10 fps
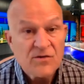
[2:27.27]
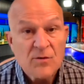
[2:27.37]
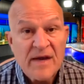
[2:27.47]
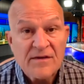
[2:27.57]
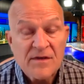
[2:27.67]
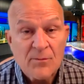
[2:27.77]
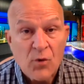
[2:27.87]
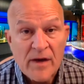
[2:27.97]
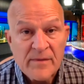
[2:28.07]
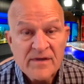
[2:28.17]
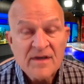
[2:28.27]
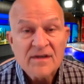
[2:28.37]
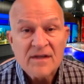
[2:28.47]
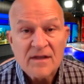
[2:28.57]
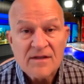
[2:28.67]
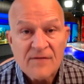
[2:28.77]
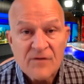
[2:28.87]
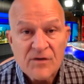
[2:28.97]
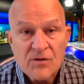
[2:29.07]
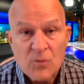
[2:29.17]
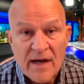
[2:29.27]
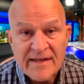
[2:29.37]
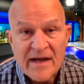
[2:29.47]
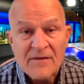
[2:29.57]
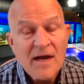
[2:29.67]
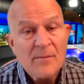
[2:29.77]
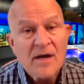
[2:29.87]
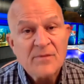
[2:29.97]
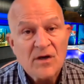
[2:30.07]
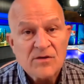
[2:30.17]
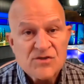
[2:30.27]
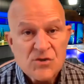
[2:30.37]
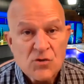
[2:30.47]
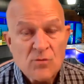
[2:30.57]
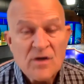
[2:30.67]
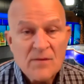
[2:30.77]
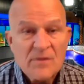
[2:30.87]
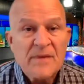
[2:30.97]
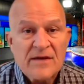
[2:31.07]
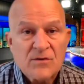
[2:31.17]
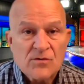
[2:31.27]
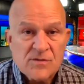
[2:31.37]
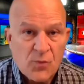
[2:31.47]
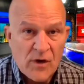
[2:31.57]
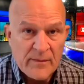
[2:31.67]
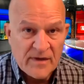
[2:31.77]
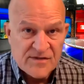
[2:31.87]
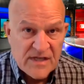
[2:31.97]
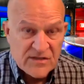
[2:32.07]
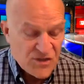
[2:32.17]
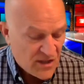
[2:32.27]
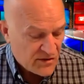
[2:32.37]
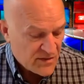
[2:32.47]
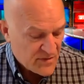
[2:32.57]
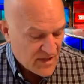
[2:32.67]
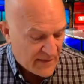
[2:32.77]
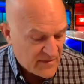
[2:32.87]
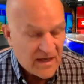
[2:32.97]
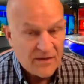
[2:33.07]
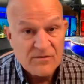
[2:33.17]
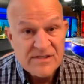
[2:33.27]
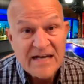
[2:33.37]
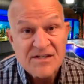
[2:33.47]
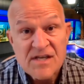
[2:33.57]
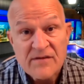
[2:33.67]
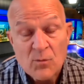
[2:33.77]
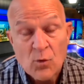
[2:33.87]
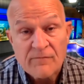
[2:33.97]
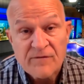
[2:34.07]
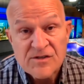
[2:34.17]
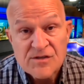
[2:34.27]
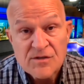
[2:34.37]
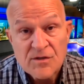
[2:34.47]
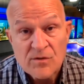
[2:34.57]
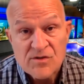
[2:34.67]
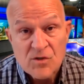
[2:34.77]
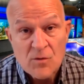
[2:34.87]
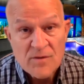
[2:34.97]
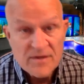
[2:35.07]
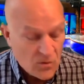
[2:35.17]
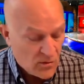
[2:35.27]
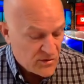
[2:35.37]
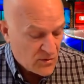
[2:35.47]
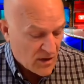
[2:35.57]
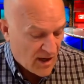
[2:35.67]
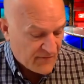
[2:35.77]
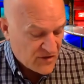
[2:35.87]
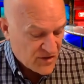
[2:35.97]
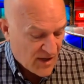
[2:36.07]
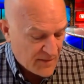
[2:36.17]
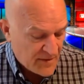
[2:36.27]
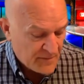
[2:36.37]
You make the appointment. A little tougher to do right now. That might be on Zoom, but make those appointments and share some time together. It's actually even more efficient to do it Zoom than to go into a coffee shop.